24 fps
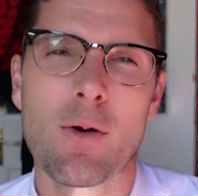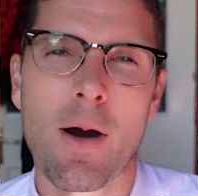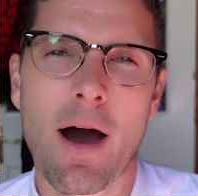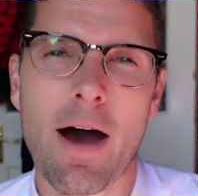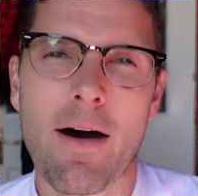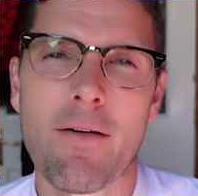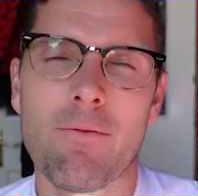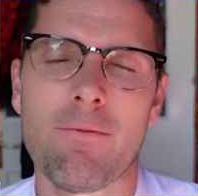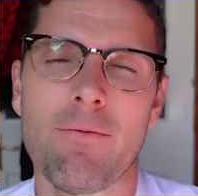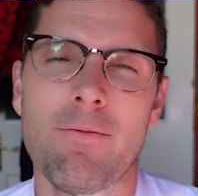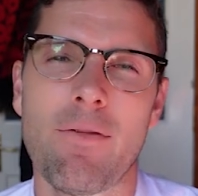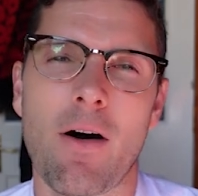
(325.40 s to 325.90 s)
you
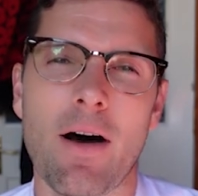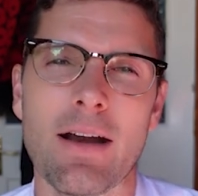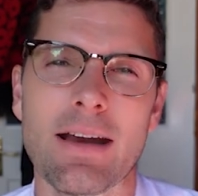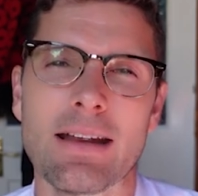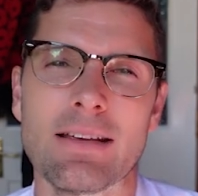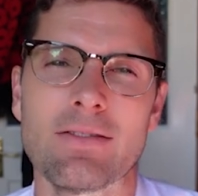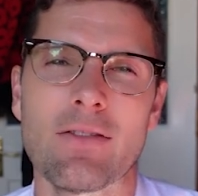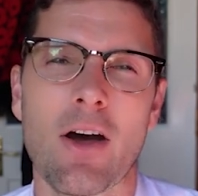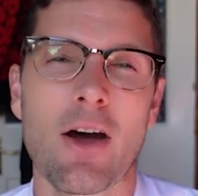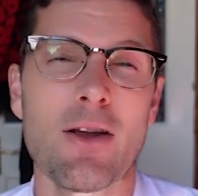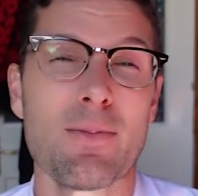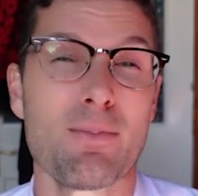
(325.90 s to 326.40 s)
are
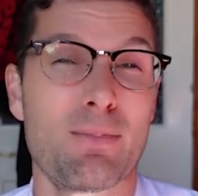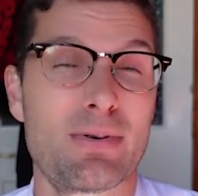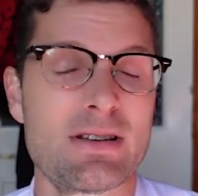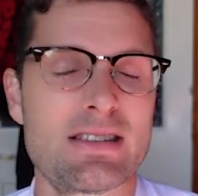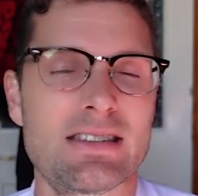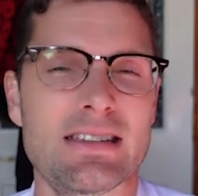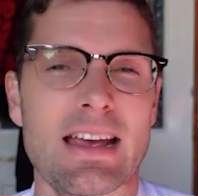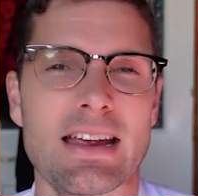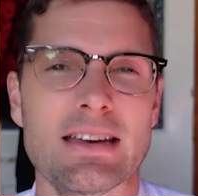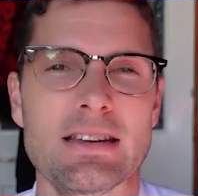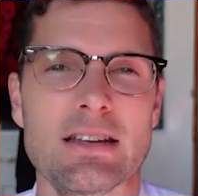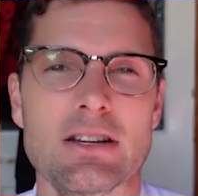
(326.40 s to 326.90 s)
finding that
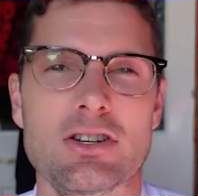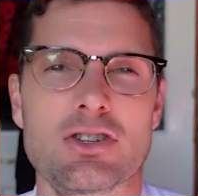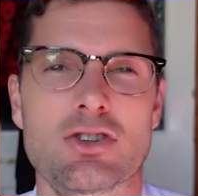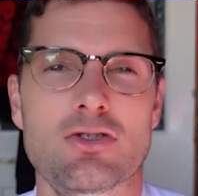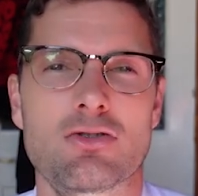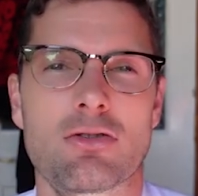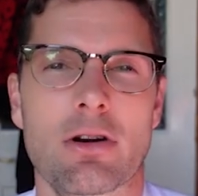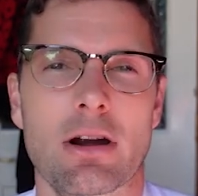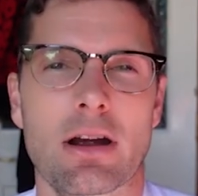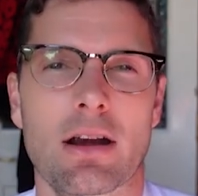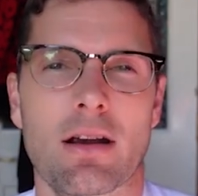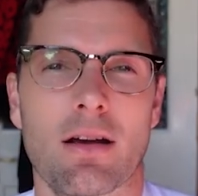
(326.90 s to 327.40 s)
percentage
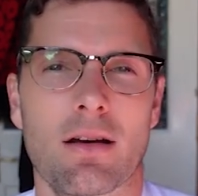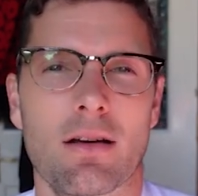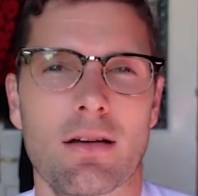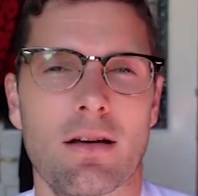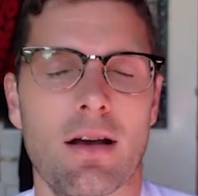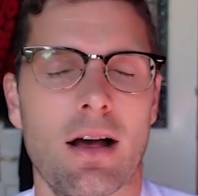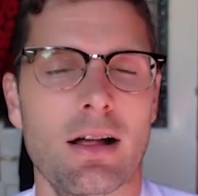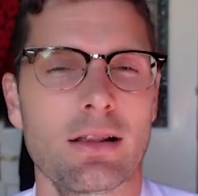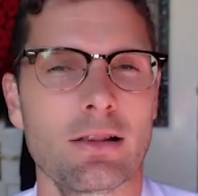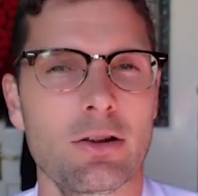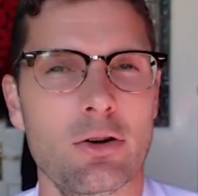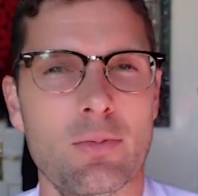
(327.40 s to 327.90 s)
trick
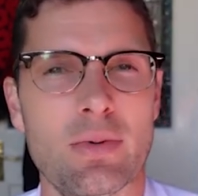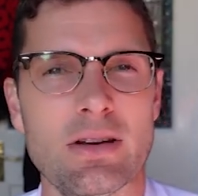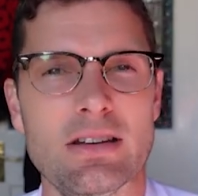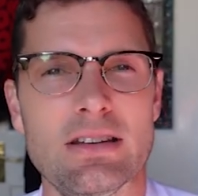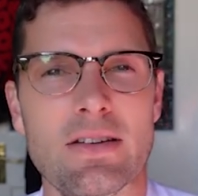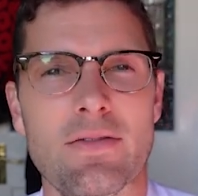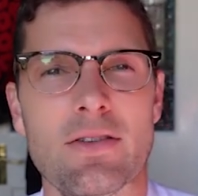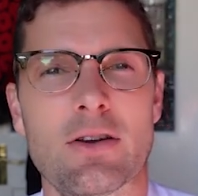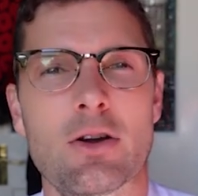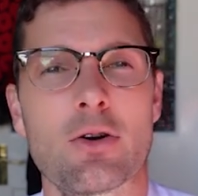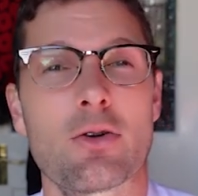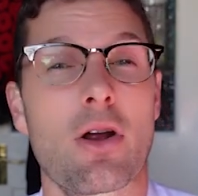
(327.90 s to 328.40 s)
a little bit
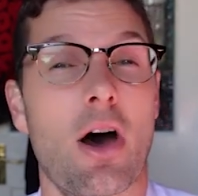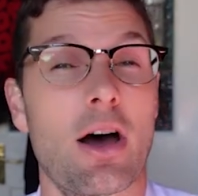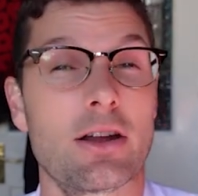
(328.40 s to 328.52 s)
difficult,